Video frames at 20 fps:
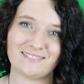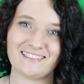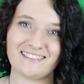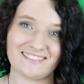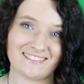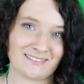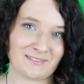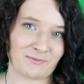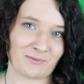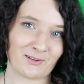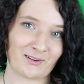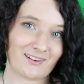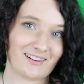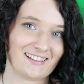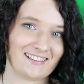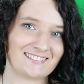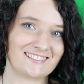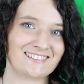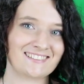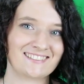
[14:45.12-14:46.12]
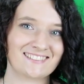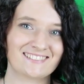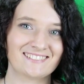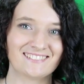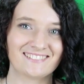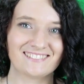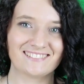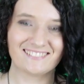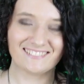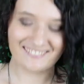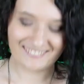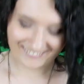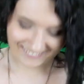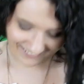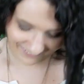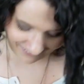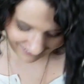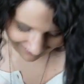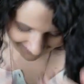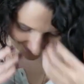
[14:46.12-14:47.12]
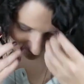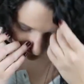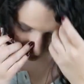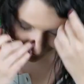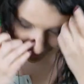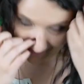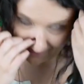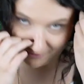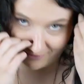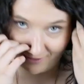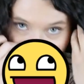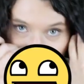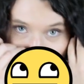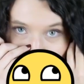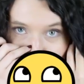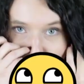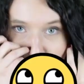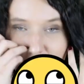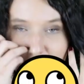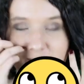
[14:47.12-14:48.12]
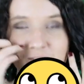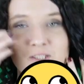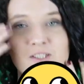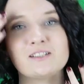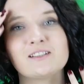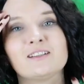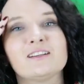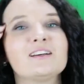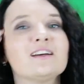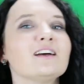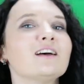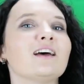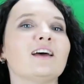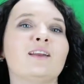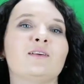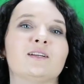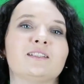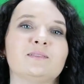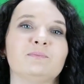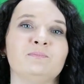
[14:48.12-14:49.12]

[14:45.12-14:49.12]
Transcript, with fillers: please support us with a anyways